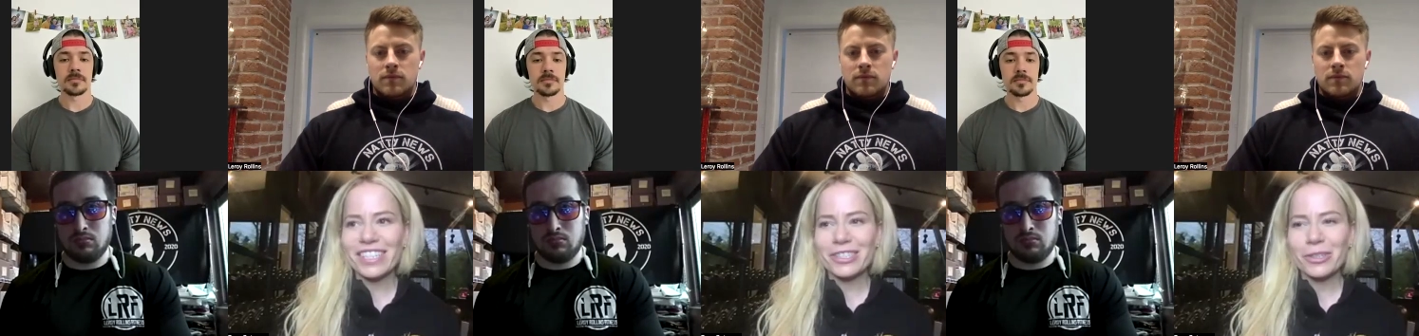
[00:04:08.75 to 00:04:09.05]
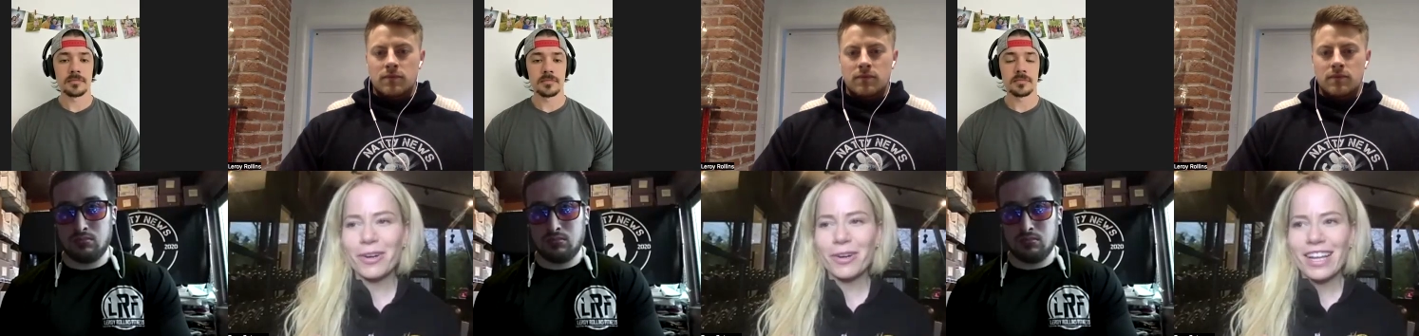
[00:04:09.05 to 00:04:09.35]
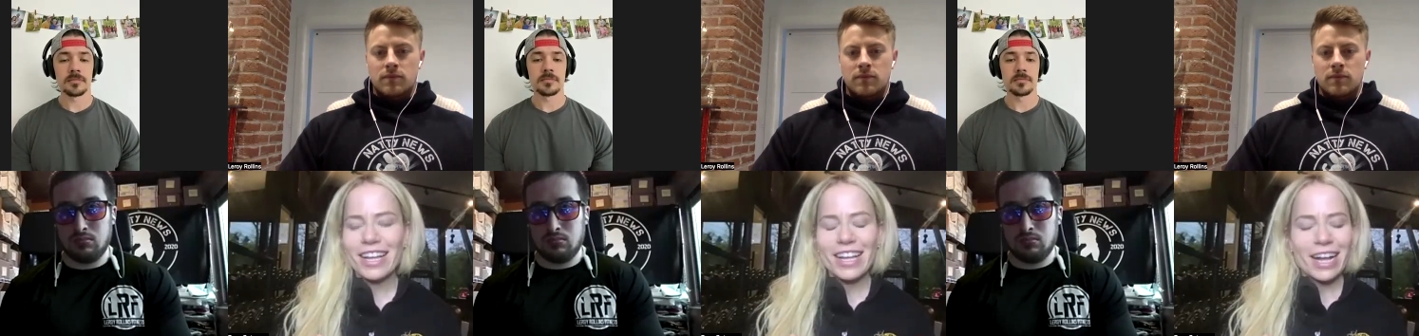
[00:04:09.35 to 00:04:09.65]
Speaker 1: So
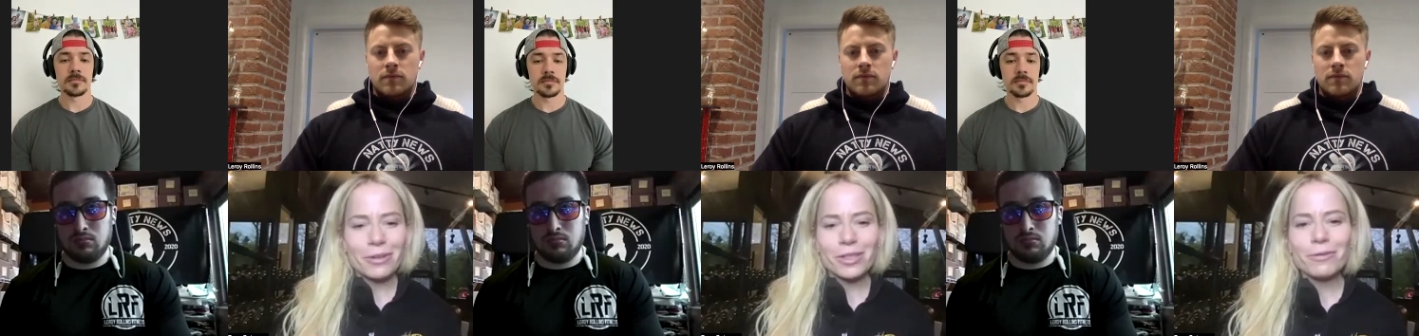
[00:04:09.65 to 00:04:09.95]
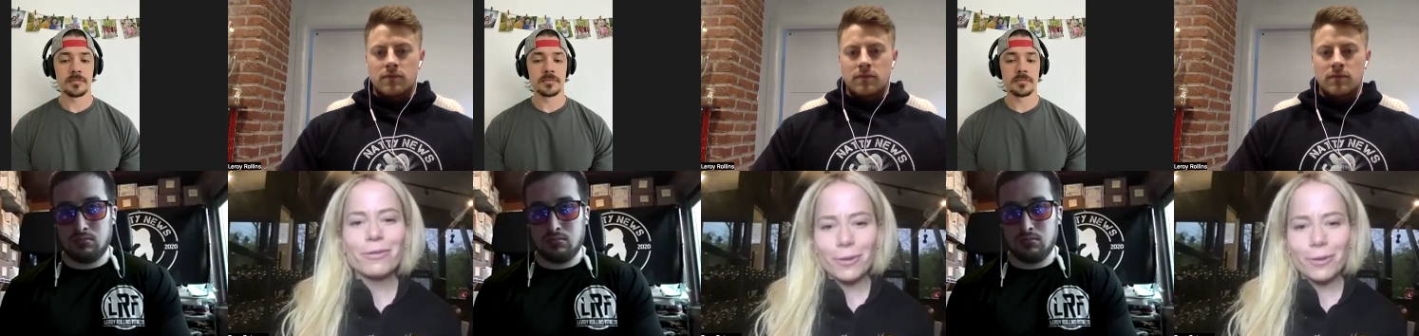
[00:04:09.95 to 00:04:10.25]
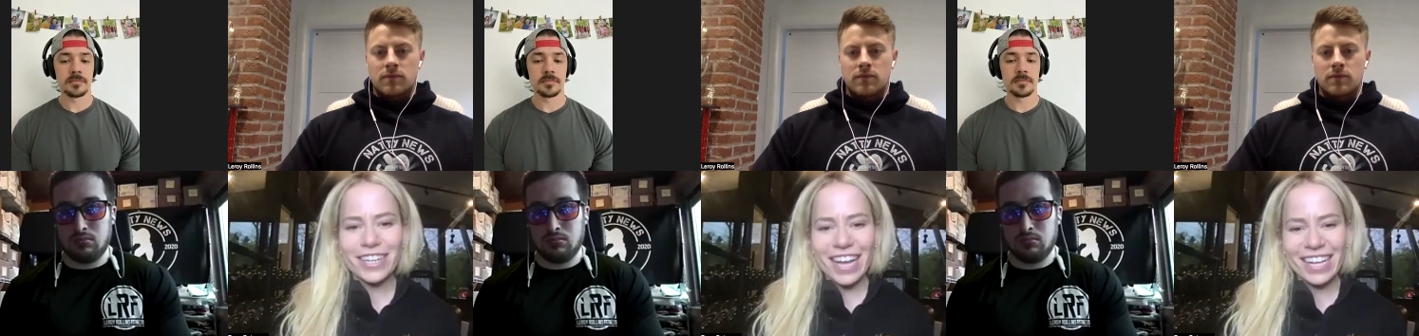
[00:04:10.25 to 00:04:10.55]
I was in
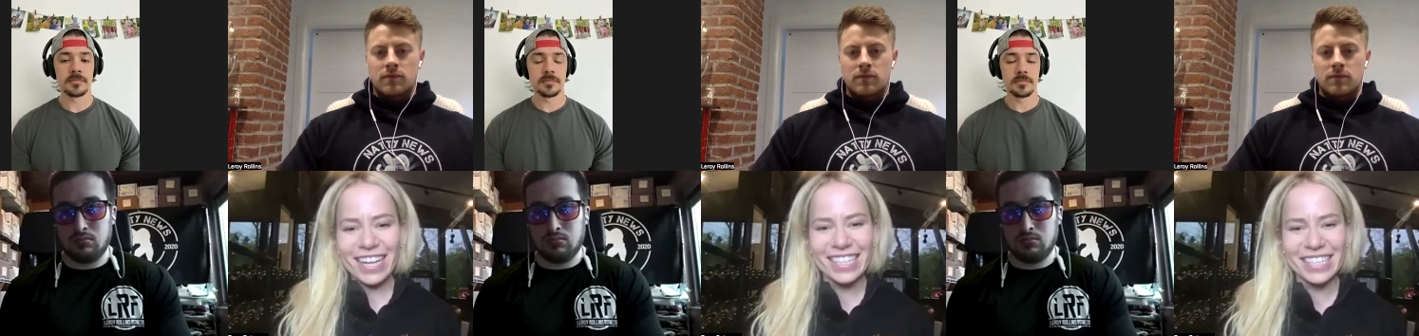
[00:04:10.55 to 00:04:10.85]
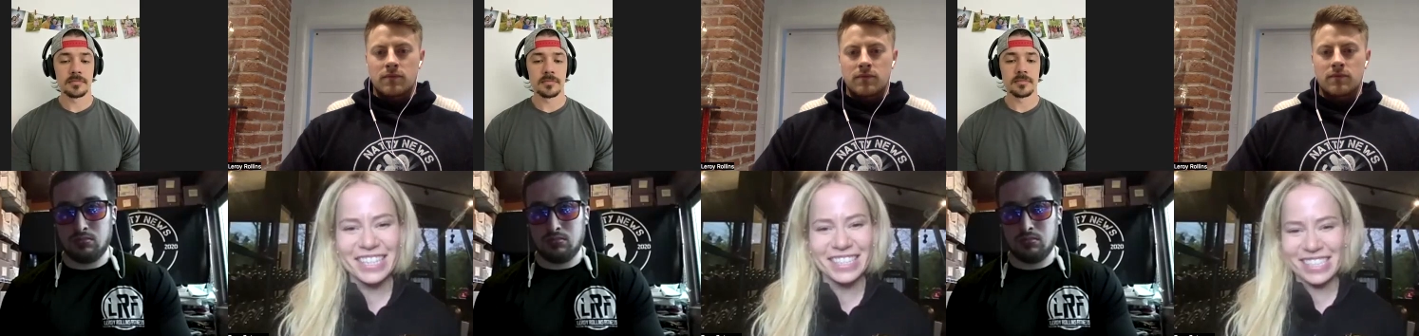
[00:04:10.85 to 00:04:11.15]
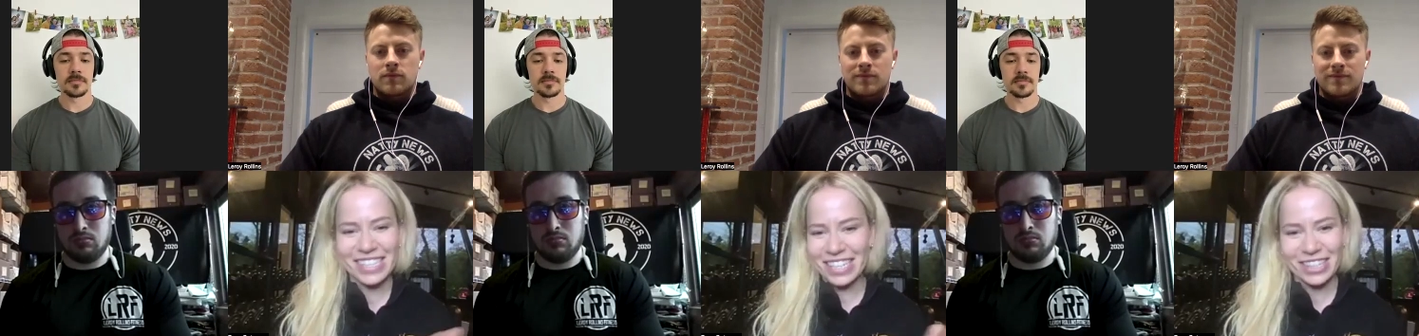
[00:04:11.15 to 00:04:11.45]
Florida. This
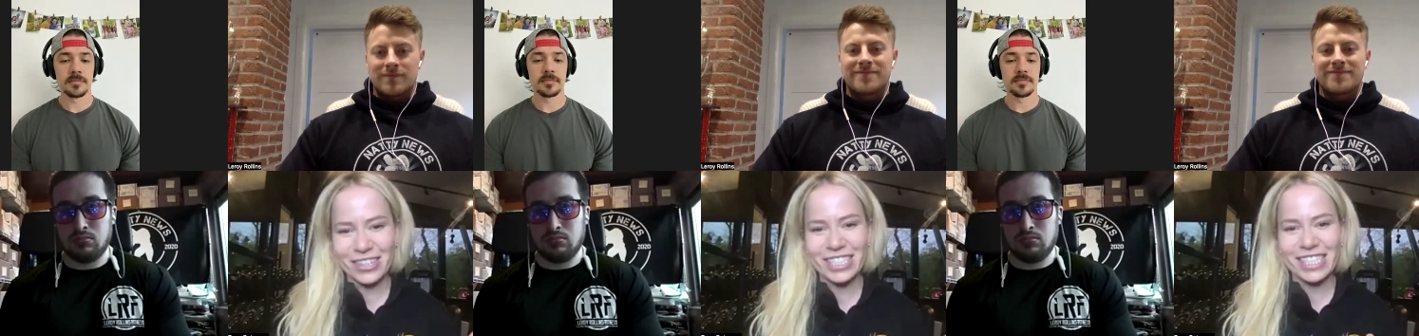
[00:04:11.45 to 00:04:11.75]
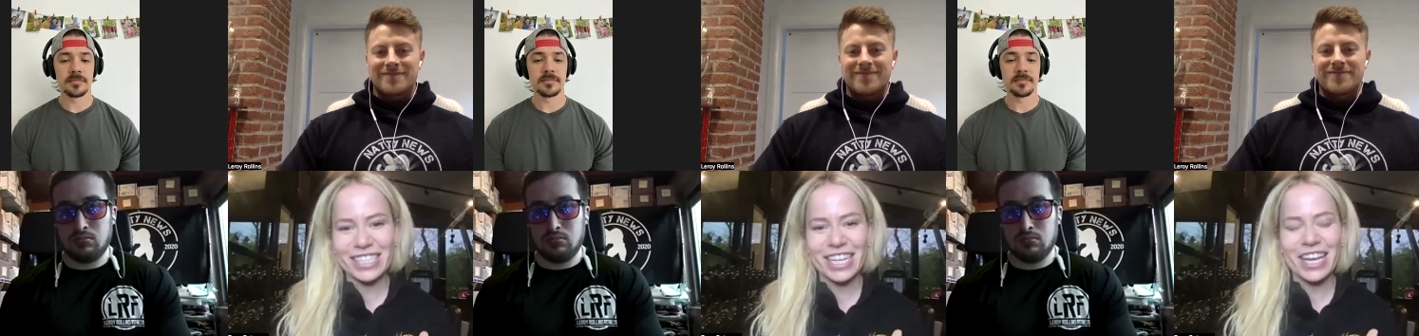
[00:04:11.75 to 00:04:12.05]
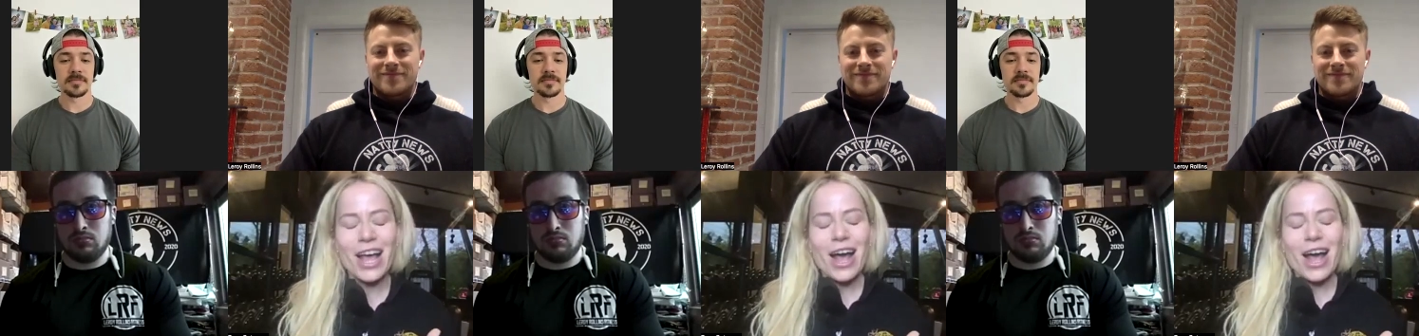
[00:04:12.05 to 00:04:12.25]
is like the craziest thing.